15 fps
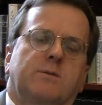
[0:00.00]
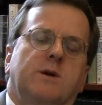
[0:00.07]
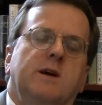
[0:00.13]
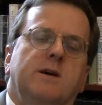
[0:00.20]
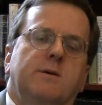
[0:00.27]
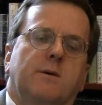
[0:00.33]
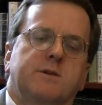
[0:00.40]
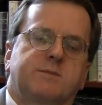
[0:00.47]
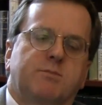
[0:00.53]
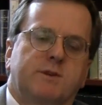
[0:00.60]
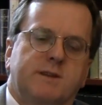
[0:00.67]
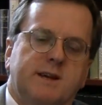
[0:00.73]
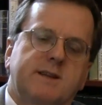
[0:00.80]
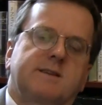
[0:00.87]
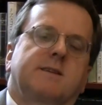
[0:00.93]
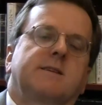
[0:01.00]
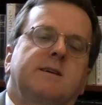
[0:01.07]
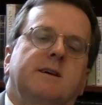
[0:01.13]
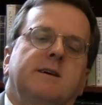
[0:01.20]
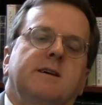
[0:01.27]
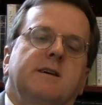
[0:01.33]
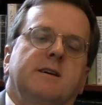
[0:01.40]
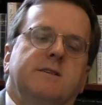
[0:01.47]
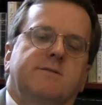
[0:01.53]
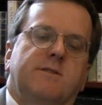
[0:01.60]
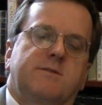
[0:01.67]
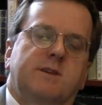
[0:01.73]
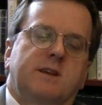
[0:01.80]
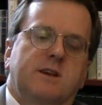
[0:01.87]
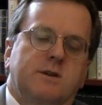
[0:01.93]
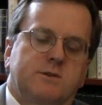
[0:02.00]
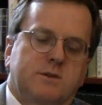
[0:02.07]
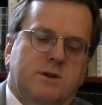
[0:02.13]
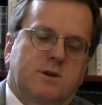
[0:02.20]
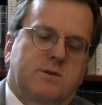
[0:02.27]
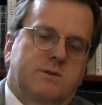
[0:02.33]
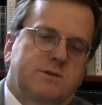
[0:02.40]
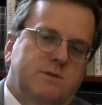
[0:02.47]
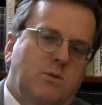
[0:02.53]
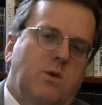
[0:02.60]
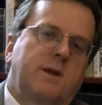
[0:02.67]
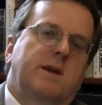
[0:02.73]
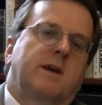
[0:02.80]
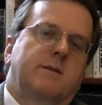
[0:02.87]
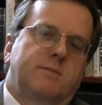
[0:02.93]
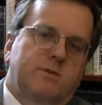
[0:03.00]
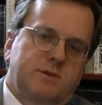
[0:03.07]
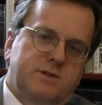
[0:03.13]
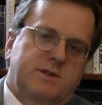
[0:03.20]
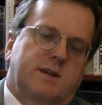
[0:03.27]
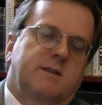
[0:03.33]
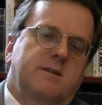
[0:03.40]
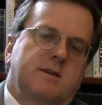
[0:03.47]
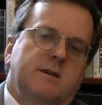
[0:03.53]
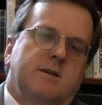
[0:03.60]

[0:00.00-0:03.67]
What was predicted 15 years ago was 28%